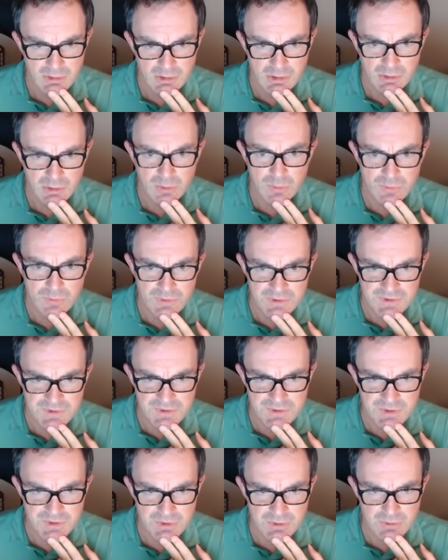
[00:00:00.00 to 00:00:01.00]
I got this
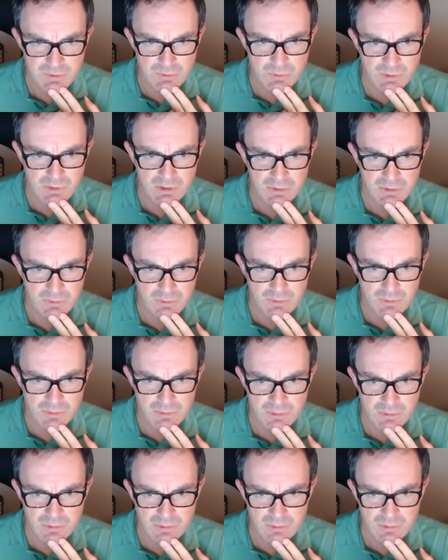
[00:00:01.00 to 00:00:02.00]
two. I got
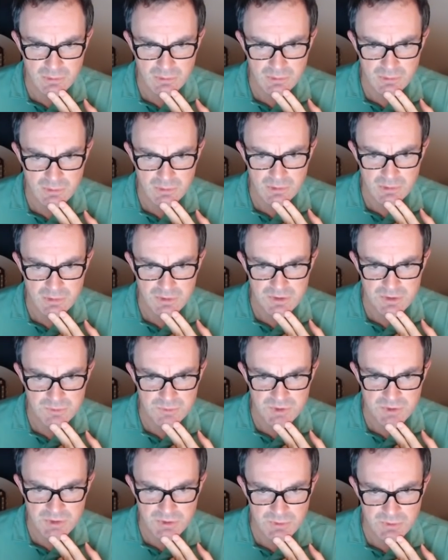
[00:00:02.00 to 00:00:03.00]
some
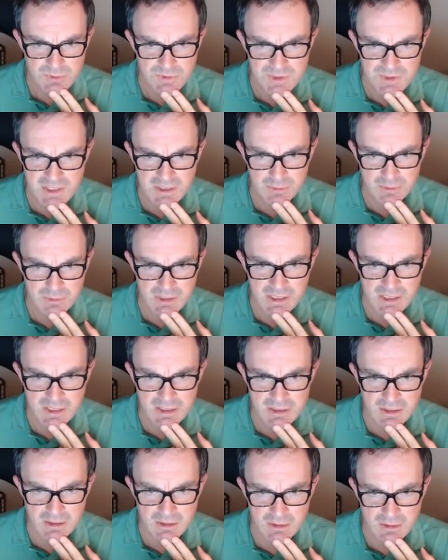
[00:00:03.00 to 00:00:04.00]
twos down
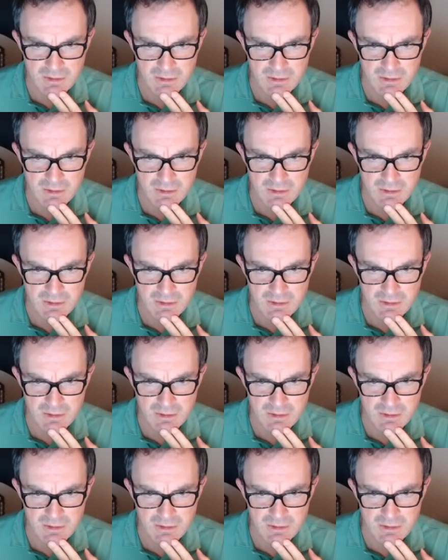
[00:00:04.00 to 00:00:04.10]
here.